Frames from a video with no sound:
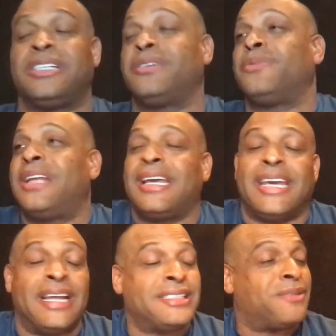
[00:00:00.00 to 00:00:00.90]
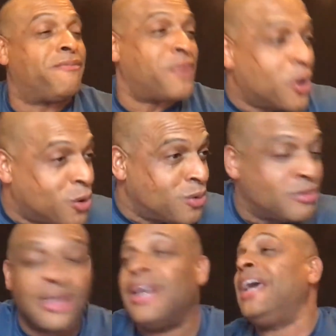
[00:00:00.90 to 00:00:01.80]
She goes, well, they getting some
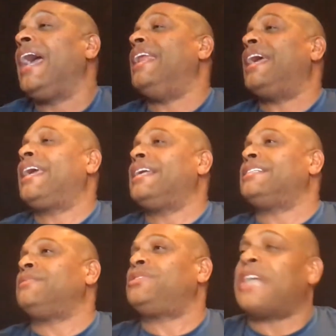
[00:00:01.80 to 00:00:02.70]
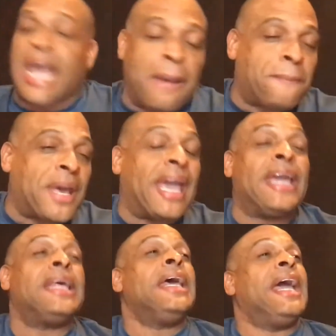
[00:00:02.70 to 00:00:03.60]
food and they getting some
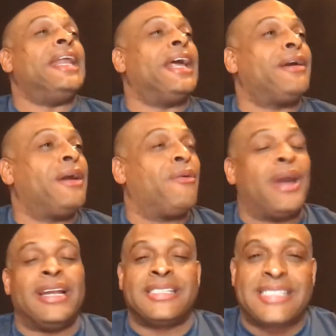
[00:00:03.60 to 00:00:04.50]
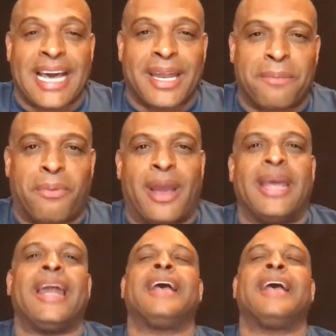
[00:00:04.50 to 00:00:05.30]
champagne and they get ready to celebrate.